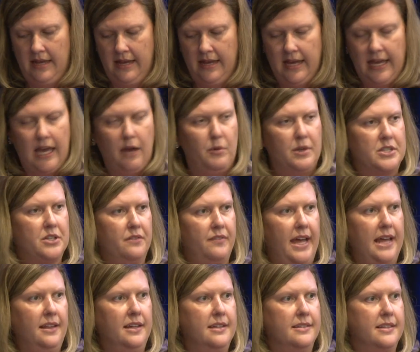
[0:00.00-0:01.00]
And with
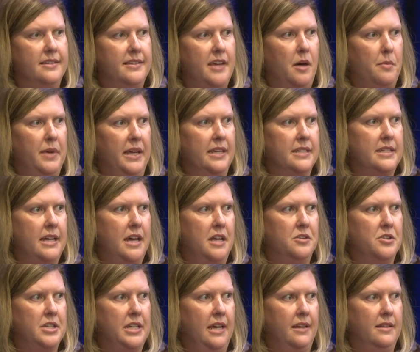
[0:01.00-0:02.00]
surveillance, it's helping us to
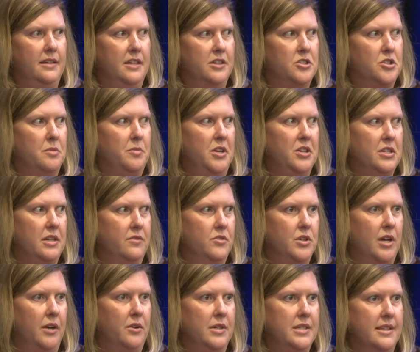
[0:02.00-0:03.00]
understand the distribution of
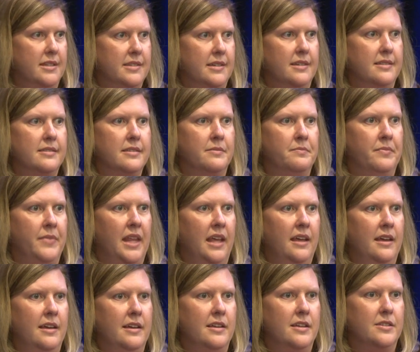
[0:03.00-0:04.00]
drug resistance.
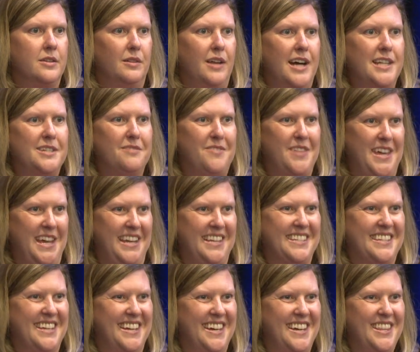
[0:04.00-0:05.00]
So lots of things
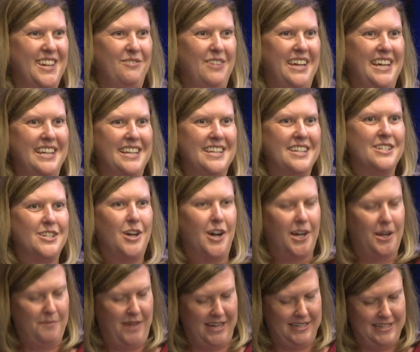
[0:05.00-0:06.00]
that we can talk
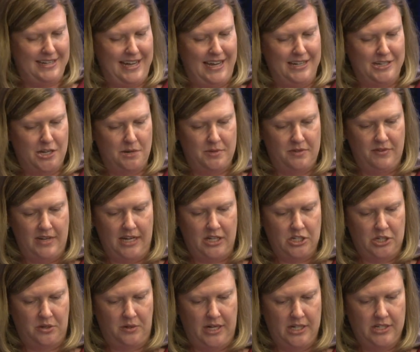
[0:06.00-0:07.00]
about today in terms of next
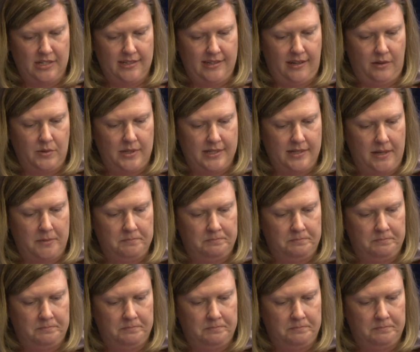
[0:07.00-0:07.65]
generation sequencing.